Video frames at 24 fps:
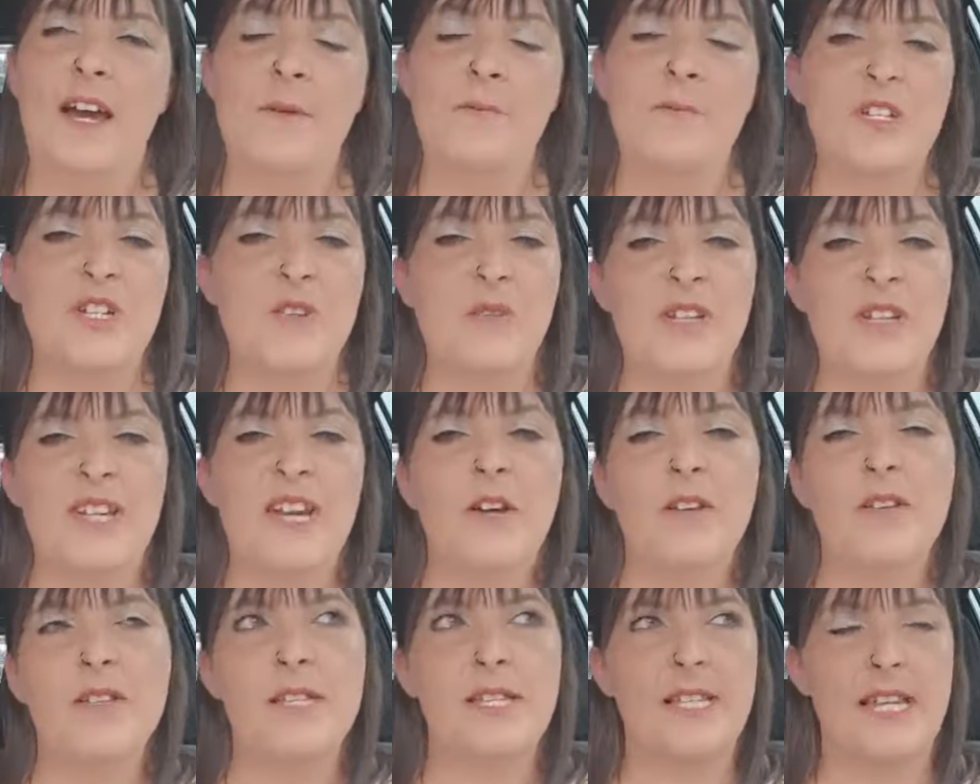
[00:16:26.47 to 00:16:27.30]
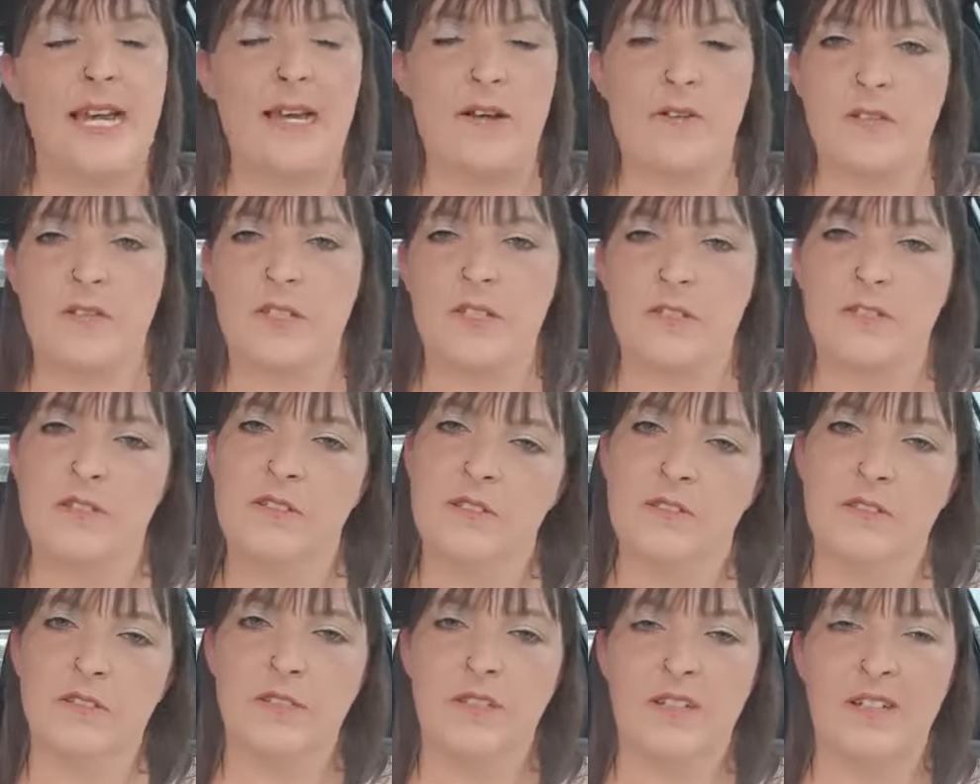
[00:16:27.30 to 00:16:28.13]
She went, "Get on the scales."
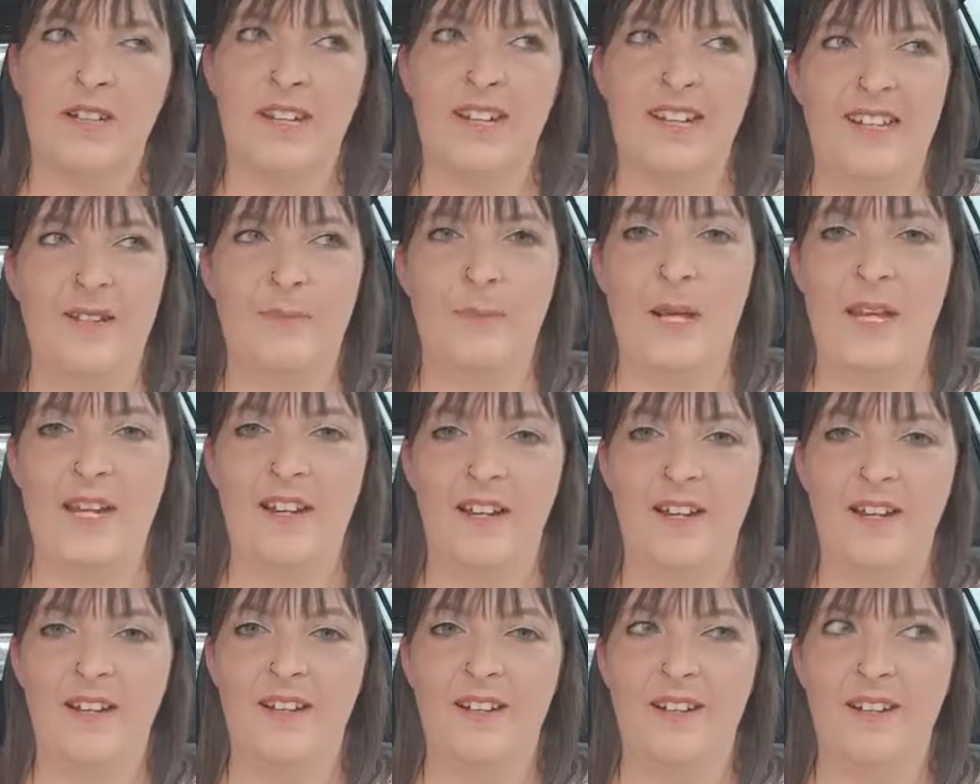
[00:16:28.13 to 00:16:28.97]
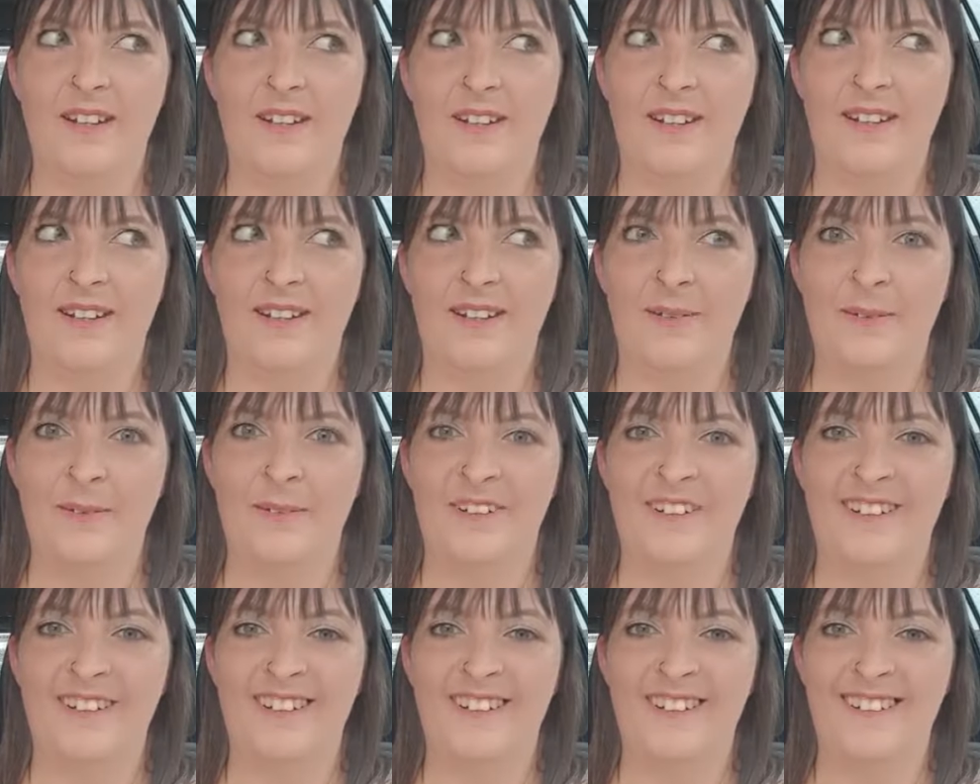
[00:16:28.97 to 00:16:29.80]
And I'm like,
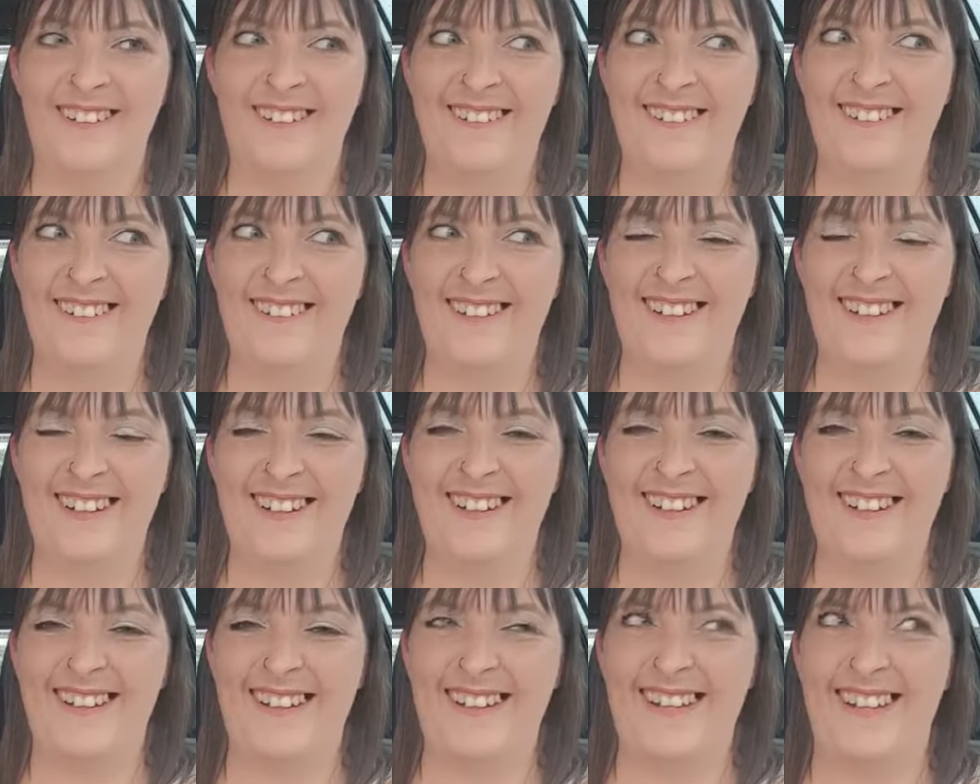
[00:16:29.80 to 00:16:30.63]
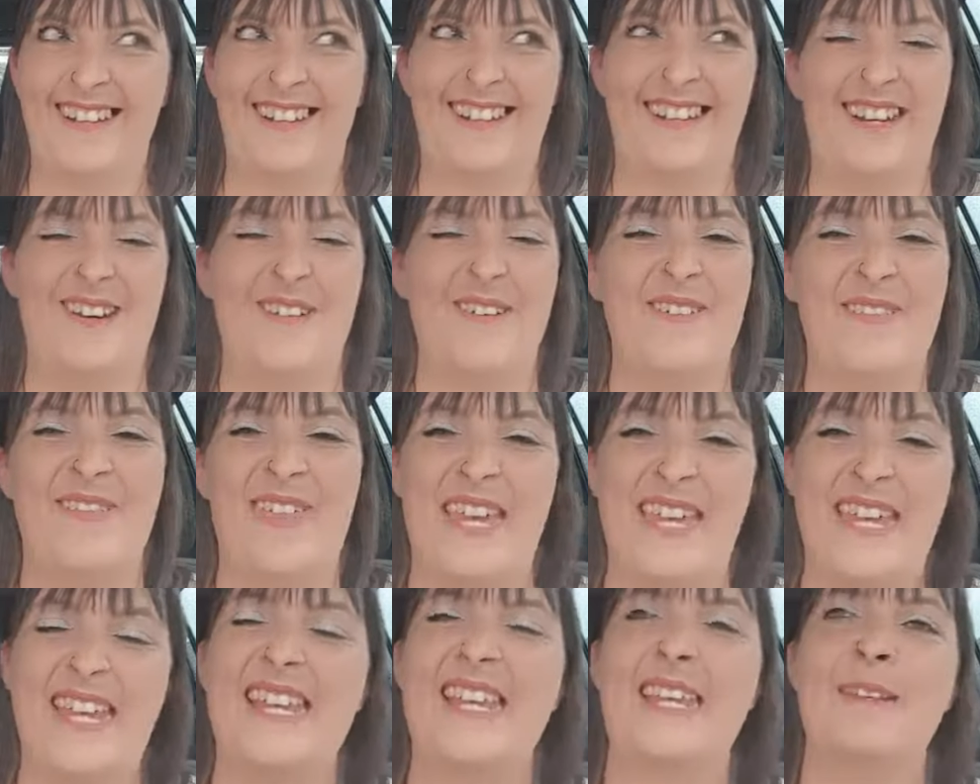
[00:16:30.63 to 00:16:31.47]
what? I'm
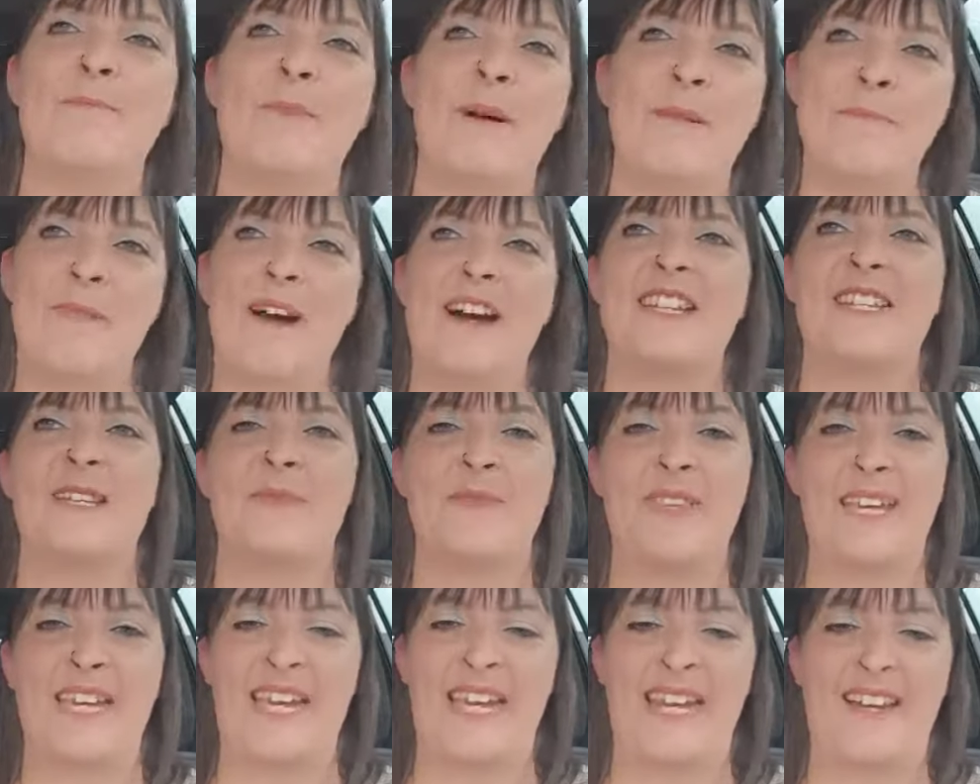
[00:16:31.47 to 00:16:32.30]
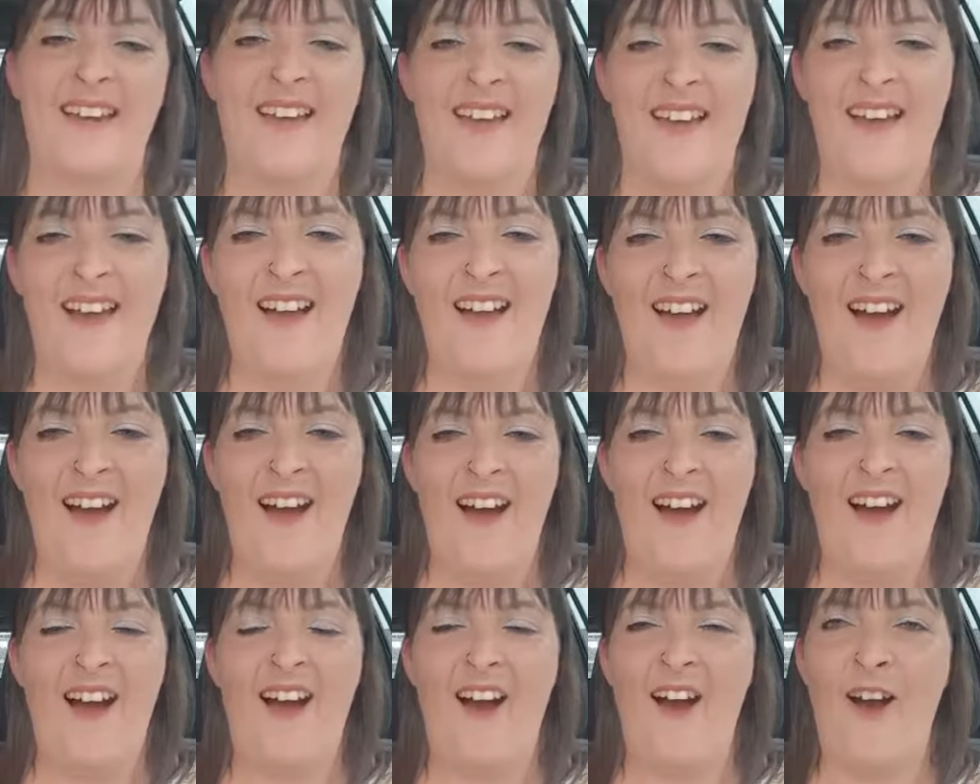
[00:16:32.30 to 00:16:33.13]
thinking, in my mind,
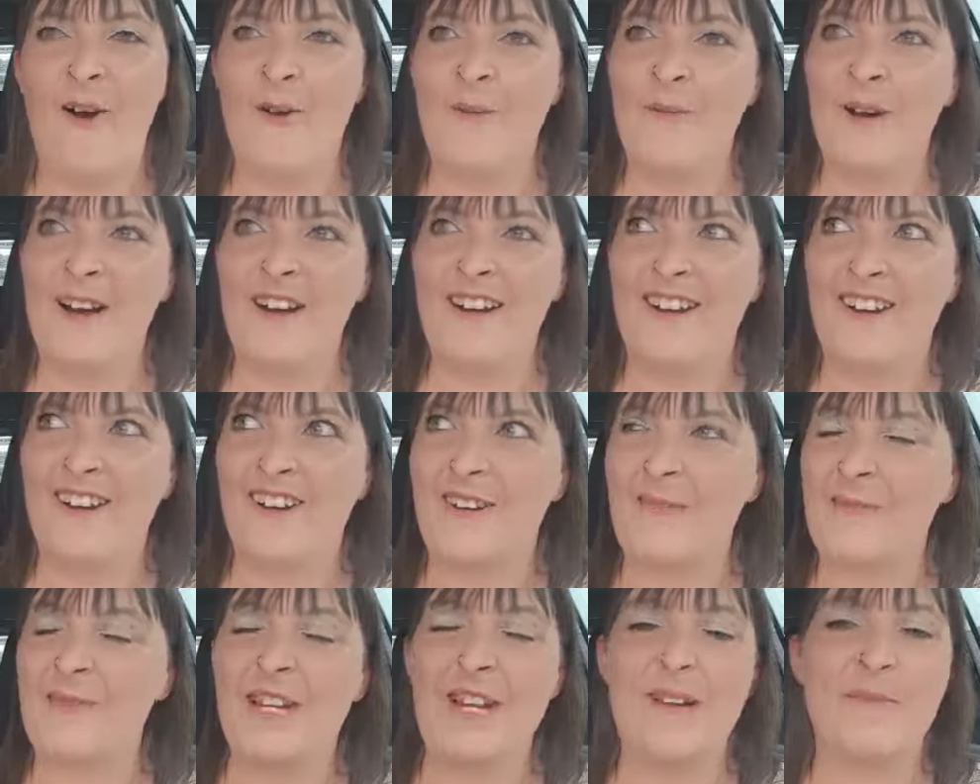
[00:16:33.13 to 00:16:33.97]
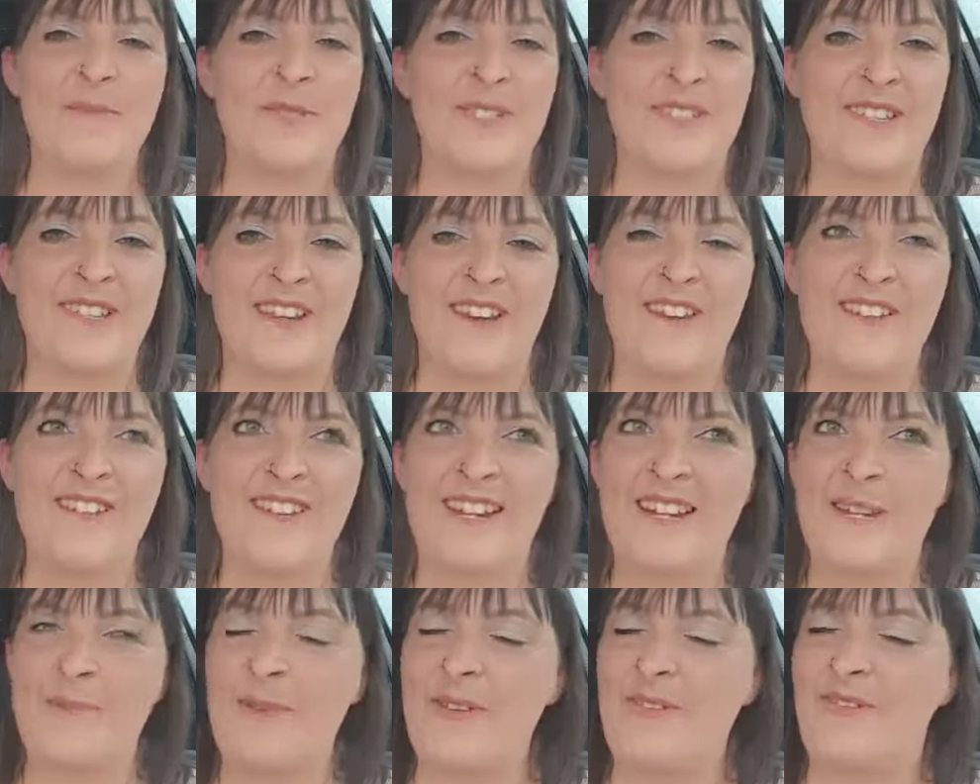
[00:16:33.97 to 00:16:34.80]
oh my God, I'm so
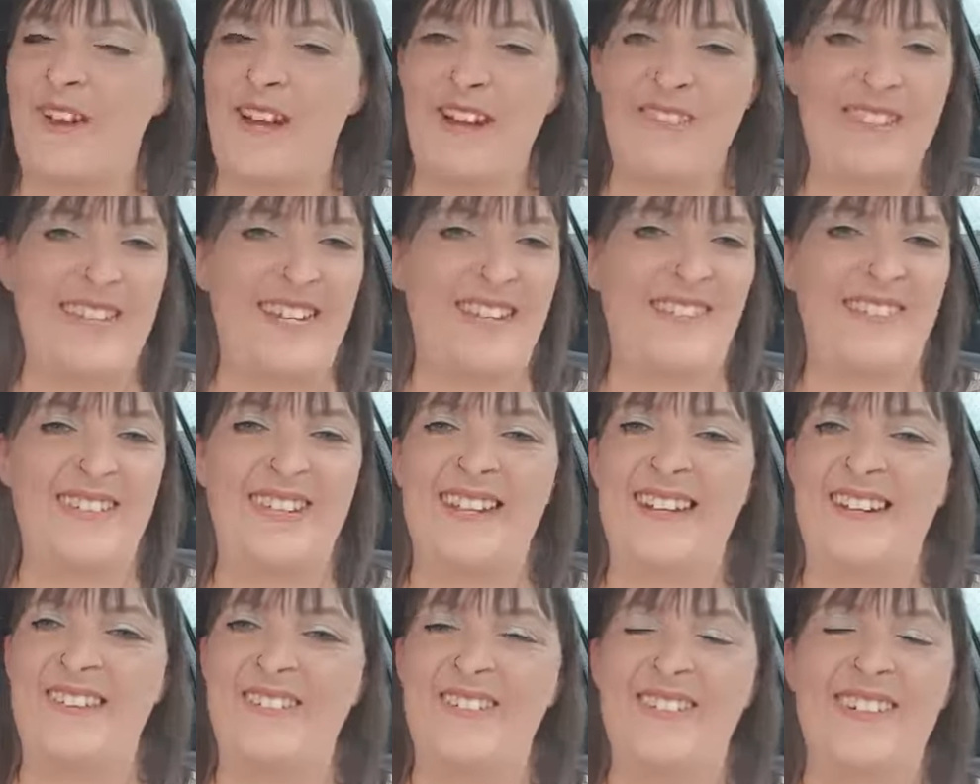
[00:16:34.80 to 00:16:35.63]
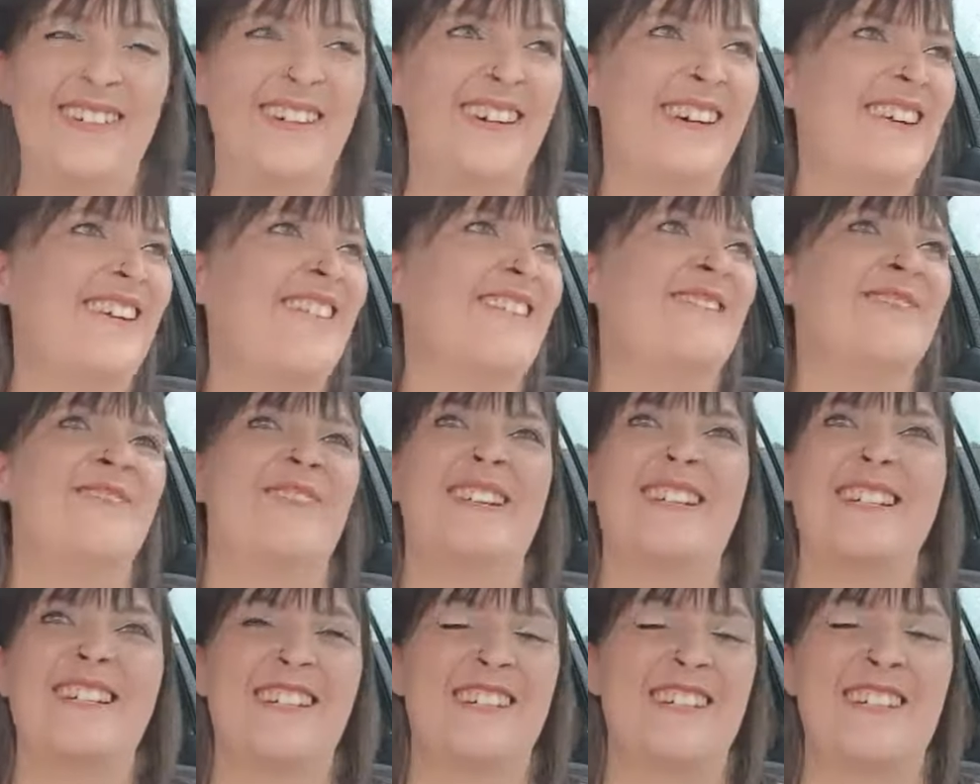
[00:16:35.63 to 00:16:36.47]
going to be found out now. Oh
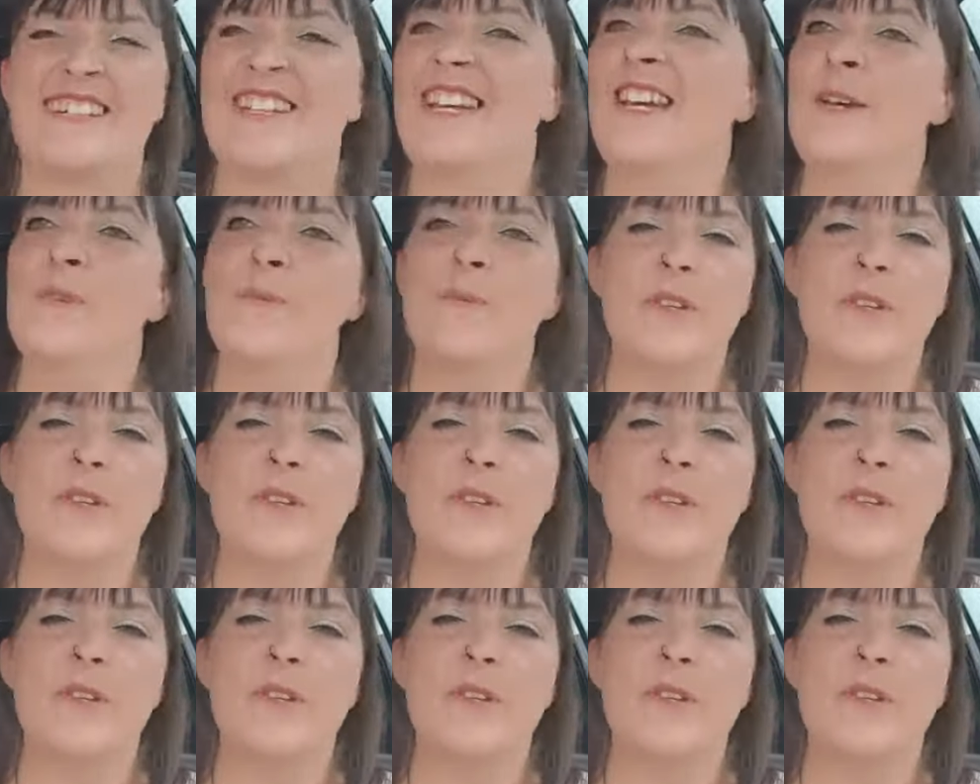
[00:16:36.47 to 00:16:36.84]
my God.